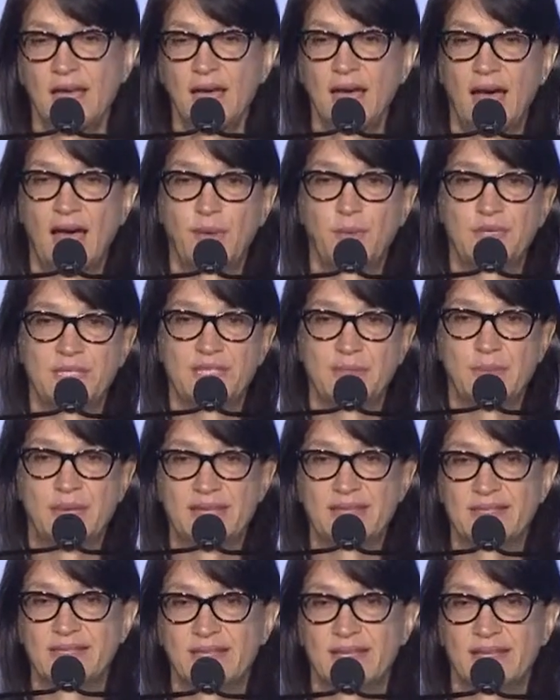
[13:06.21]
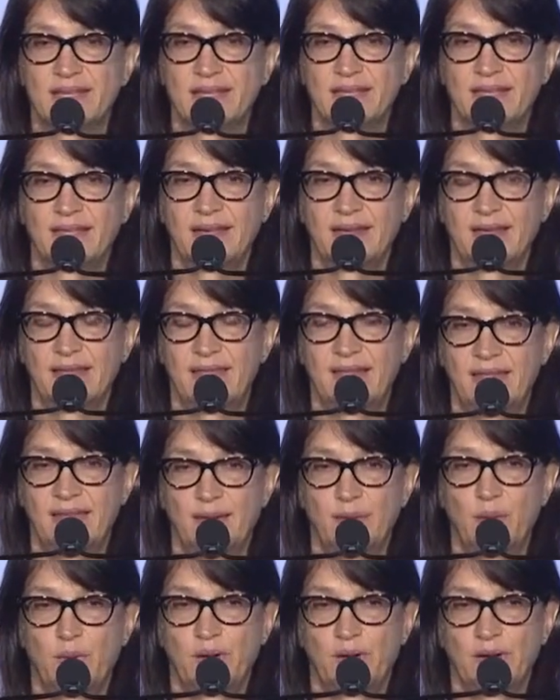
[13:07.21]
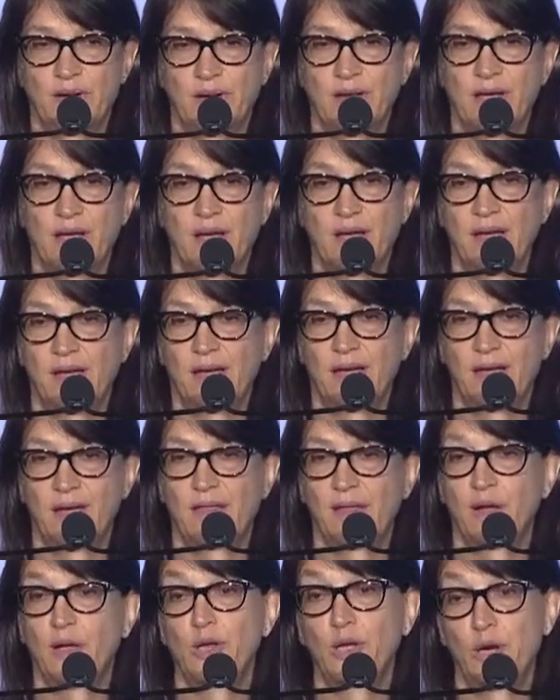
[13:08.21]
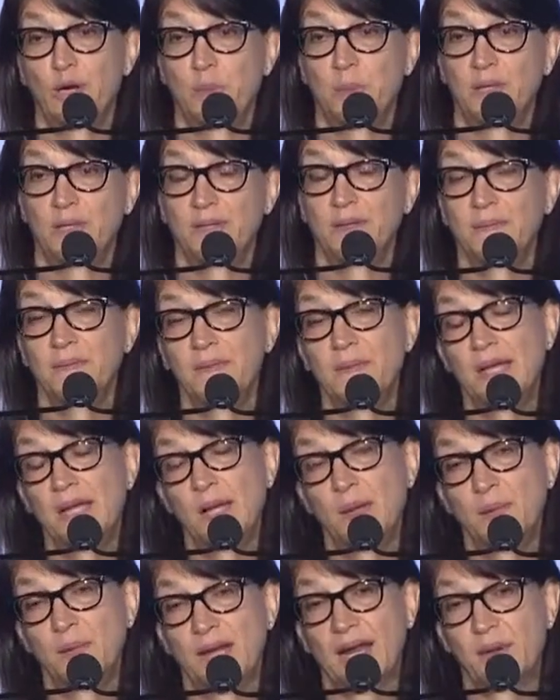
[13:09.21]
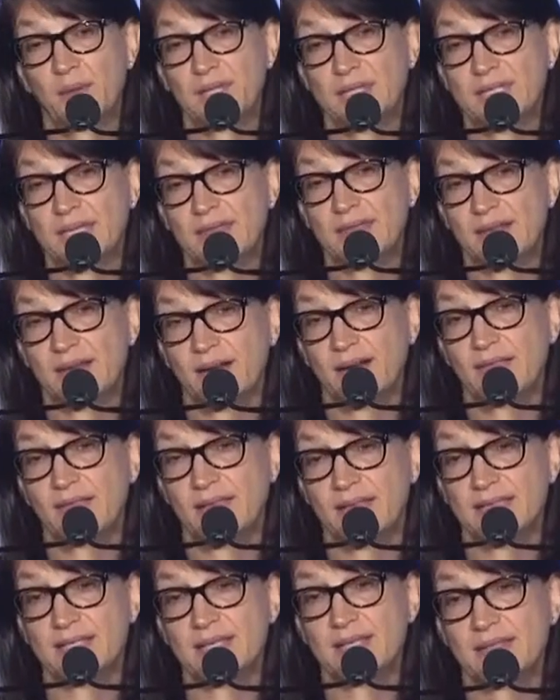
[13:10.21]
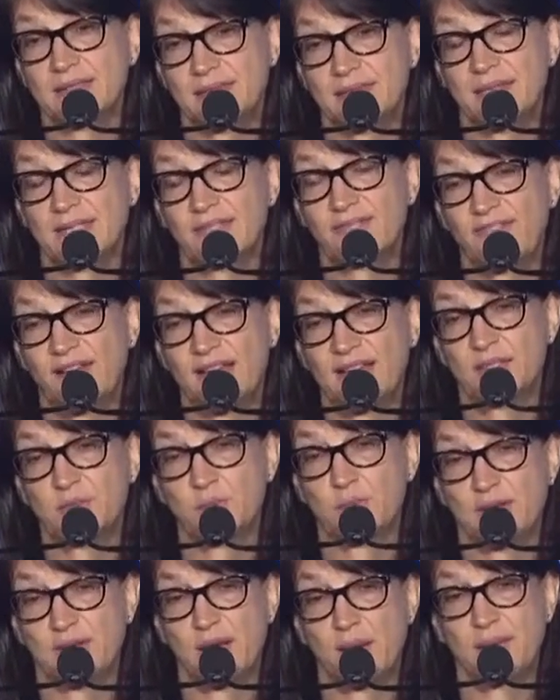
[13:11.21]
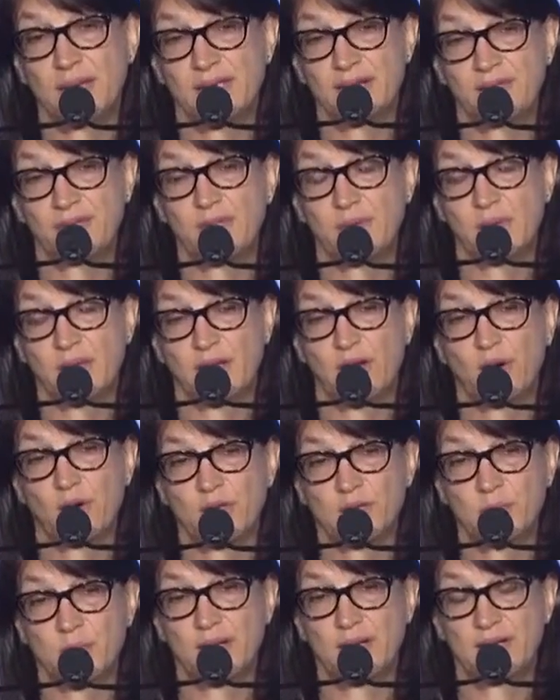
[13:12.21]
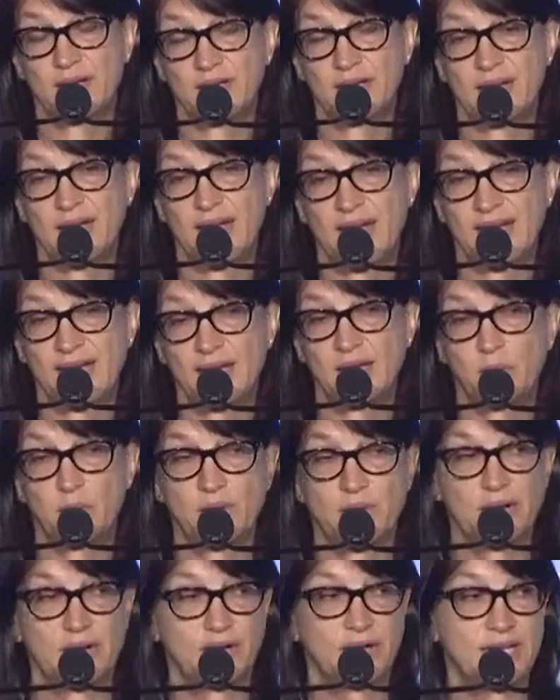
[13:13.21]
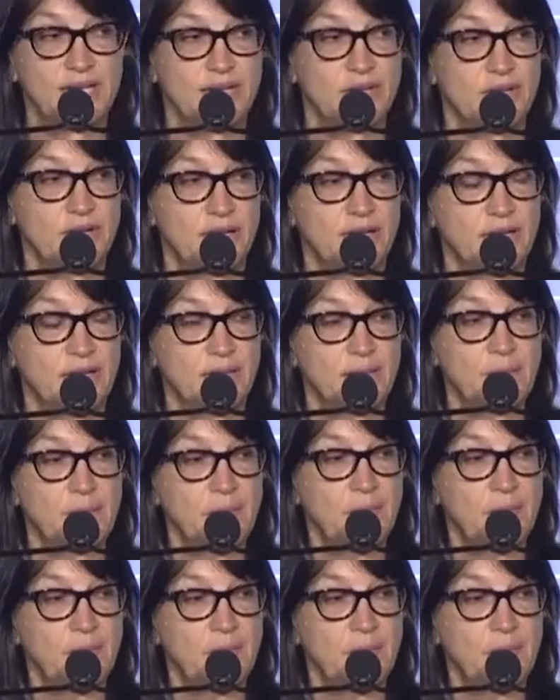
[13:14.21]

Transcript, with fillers: I was domestic, they were global. But I would sit there, and these, these files would come in from the correspondent in Haiti, Bernard Diedrich.